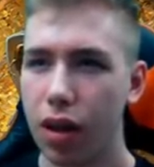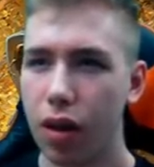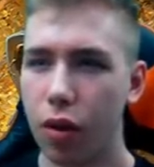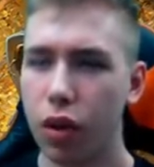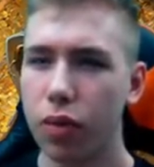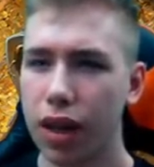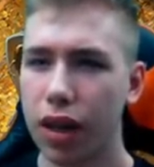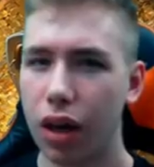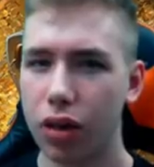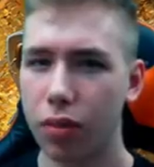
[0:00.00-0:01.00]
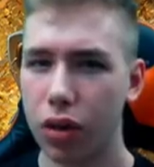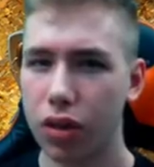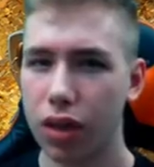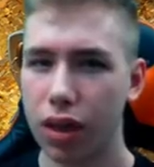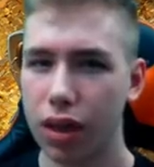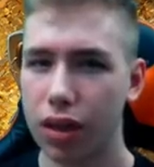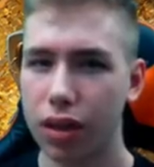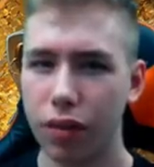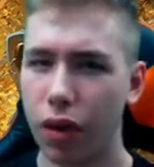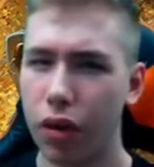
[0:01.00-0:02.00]
what we encountered mostly. Like,
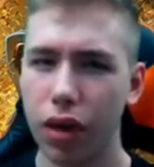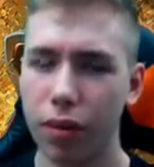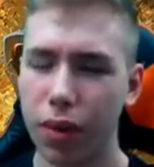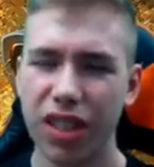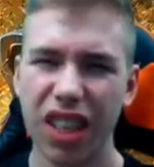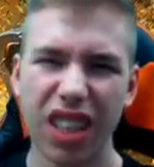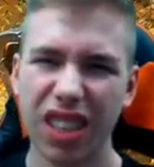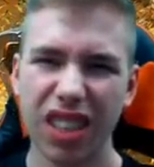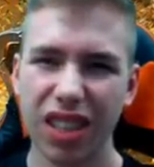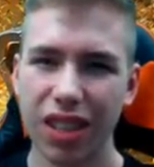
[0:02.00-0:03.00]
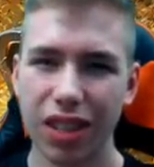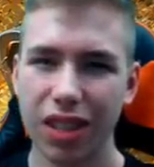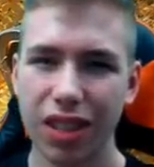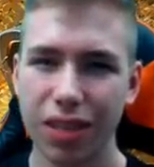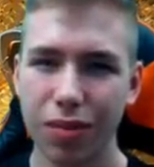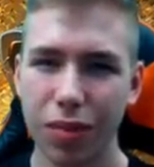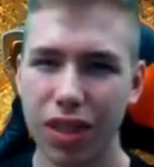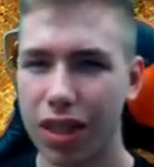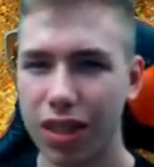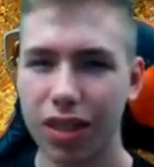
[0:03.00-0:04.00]
Warrior basically doesn't exist,
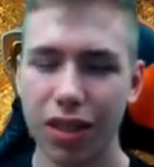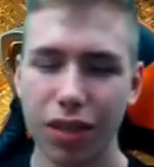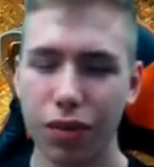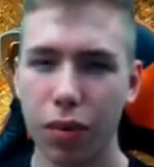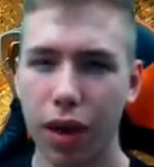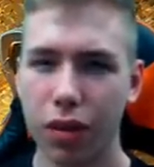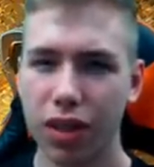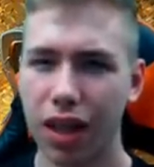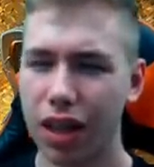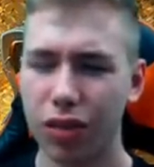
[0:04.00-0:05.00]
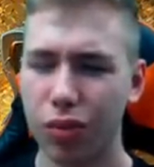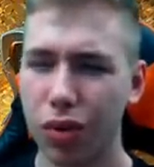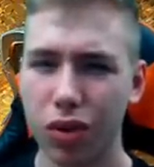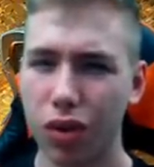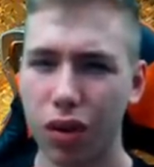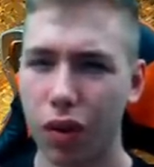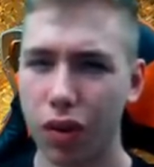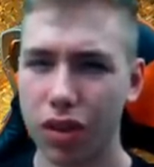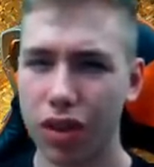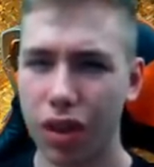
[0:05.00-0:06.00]
besides a few pirates and like 1 or 2 odd
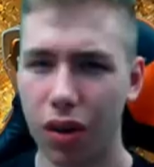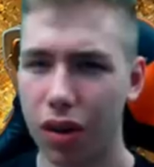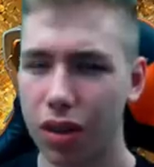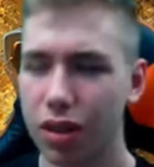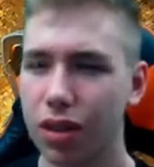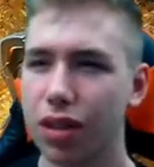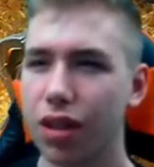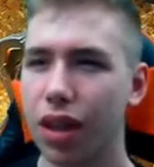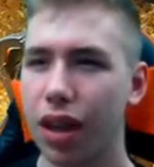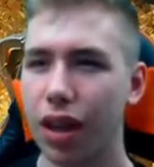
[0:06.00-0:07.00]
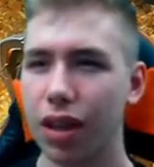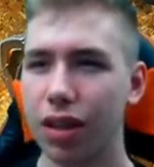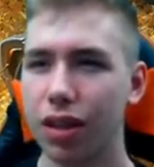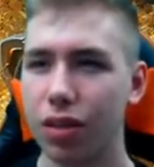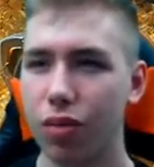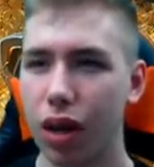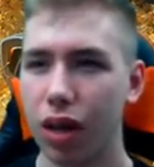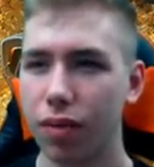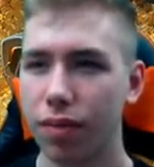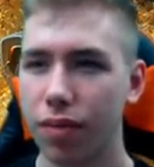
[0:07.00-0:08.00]
warriors at all. And,
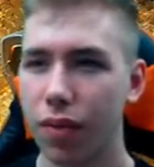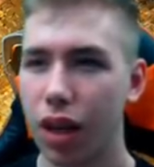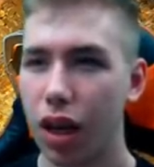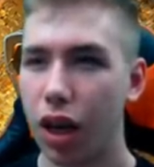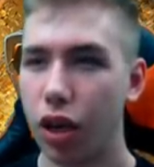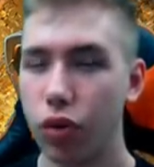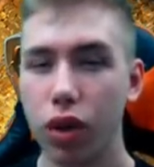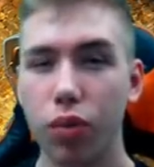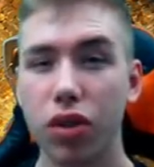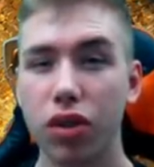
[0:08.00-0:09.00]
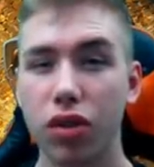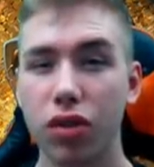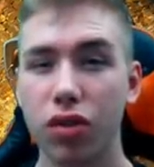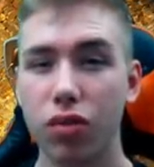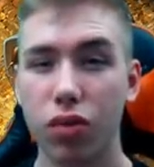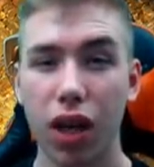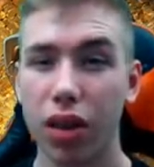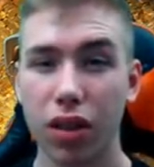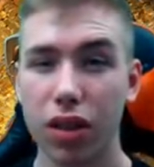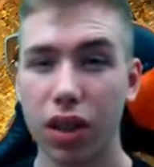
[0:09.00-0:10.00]
well, Druid was really
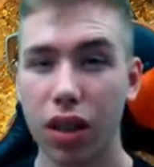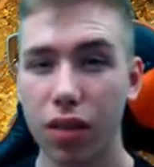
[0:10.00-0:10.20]
not seen.